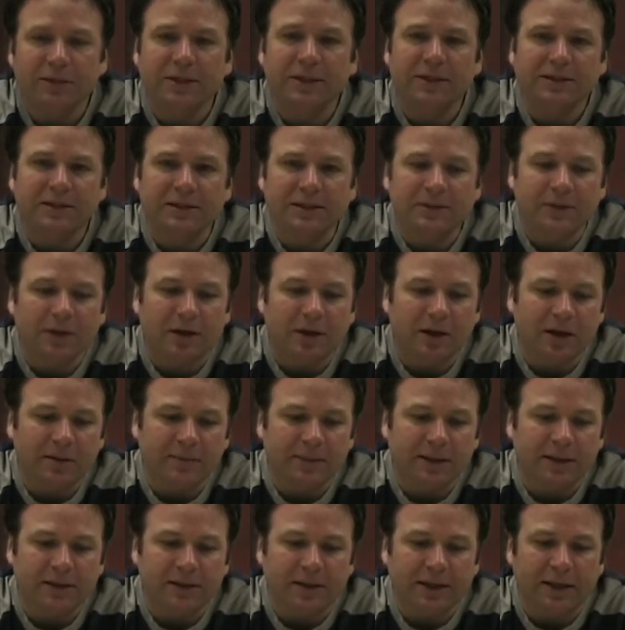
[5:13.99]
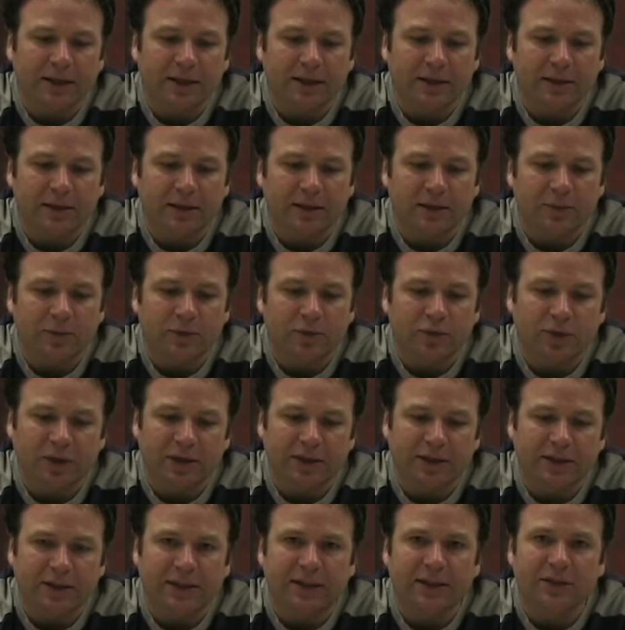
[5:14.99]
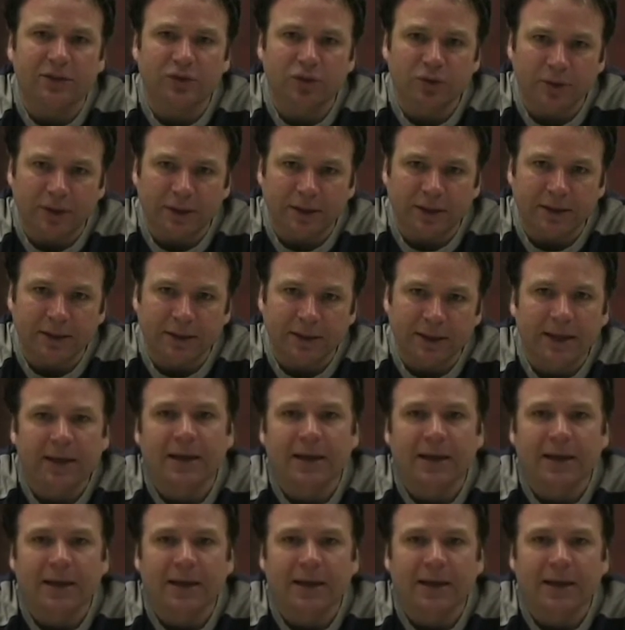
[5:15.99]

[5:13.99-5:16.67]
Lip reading: please leave a comment and I will try to get to it.